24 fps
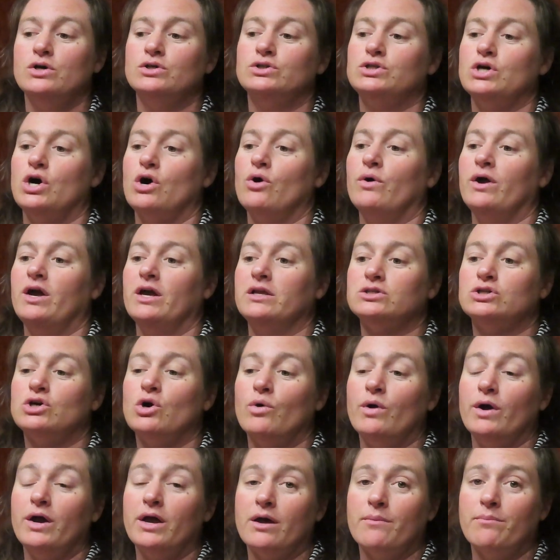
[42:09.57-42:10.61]
So it's
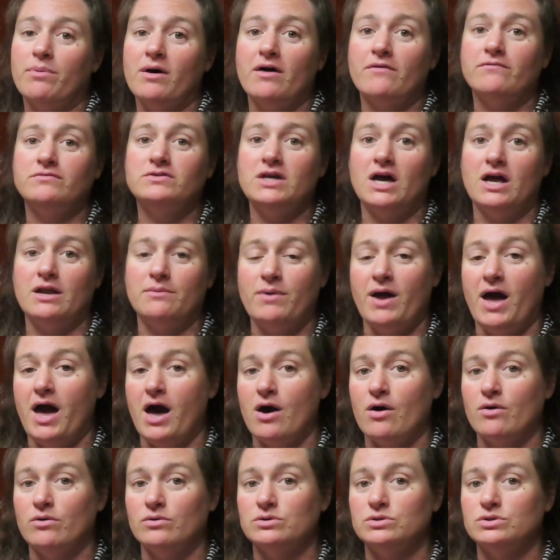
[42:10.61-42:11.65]
going above 10
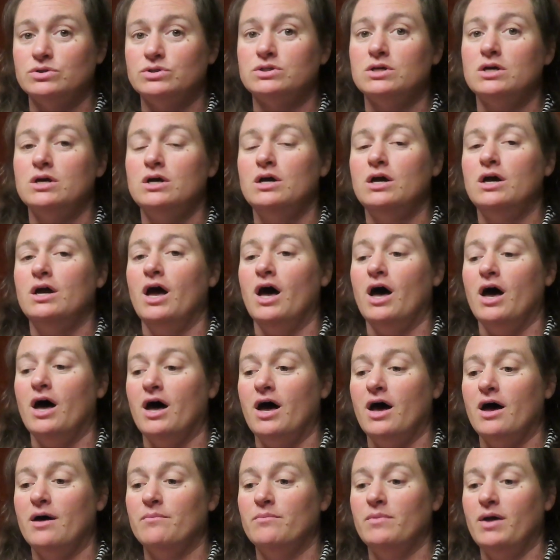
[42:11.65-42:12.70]
pounds
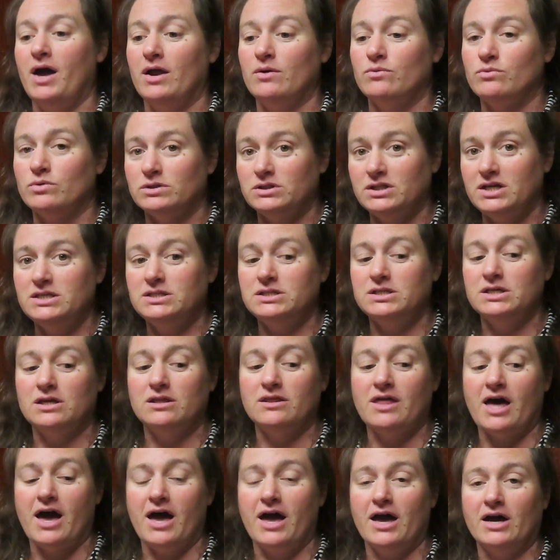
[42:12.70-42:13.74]
and
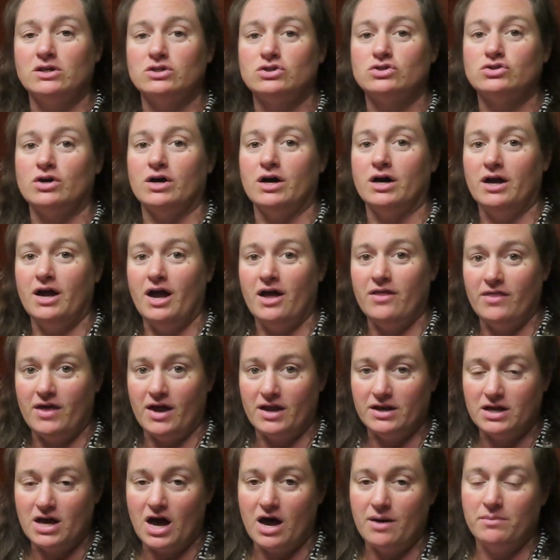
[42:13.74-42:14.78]
releasing that extra, and
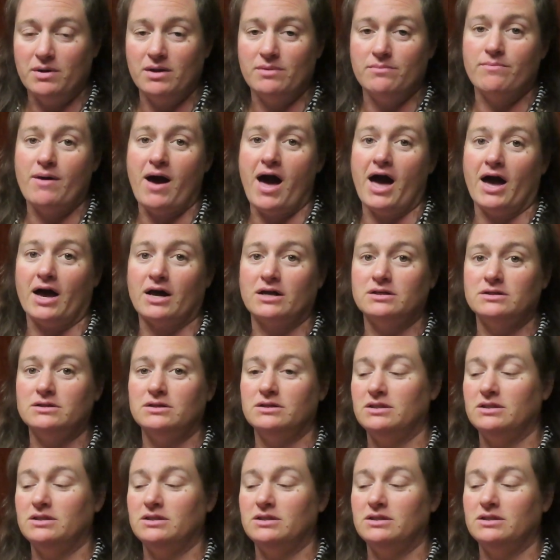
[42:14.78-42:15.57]
then coming back,